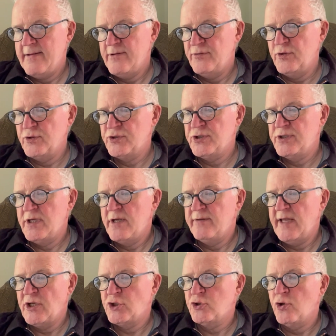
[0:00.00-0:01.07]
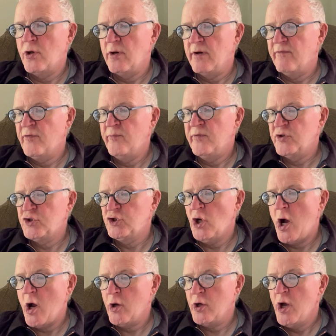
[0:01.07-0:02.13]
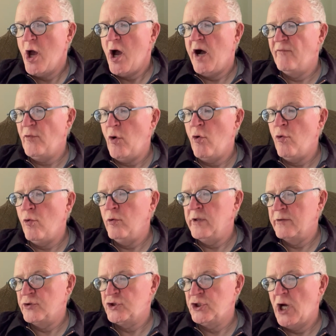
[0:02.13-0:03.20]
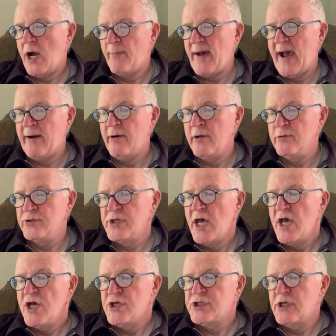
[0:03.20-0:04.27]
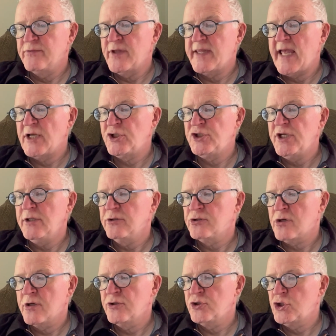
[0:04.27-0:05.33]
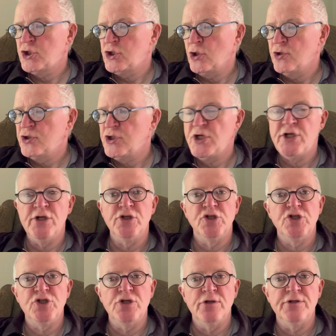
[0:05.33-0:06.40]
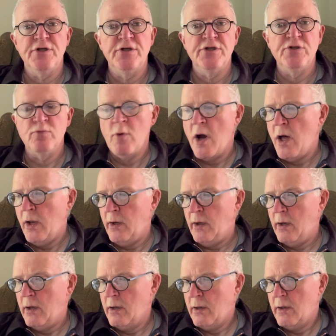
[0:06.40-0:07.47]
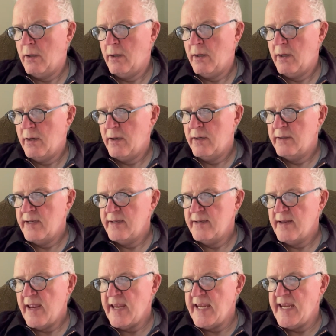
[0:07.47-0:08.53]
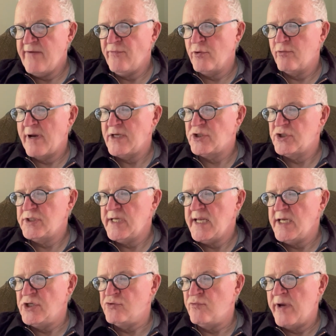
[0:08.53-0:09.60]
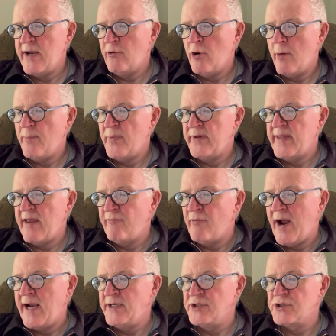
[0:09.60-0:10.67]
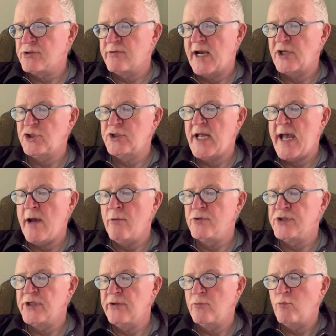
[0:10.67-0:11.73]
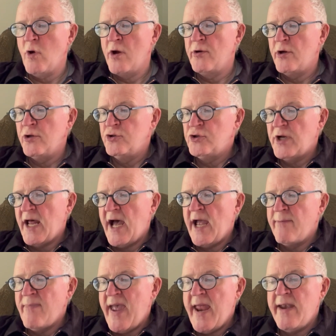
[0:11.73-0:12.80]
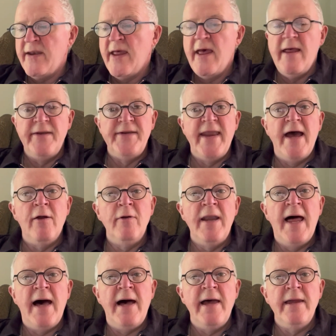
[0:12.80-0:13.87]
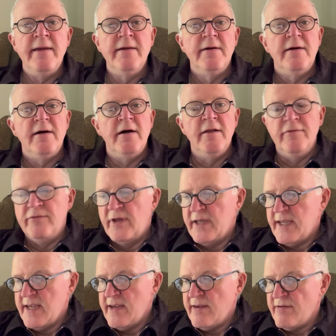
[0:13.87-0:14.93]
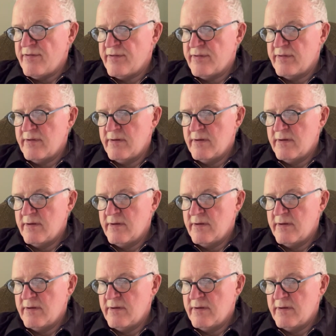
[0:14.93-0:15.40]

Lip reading: Thus they shrunk from the shock of all those sharp arrows, so that their schiltrons shunted and shuddered as one. Even great steeds rear up, and their riders crash down, so that 100 high men now lie on the heath.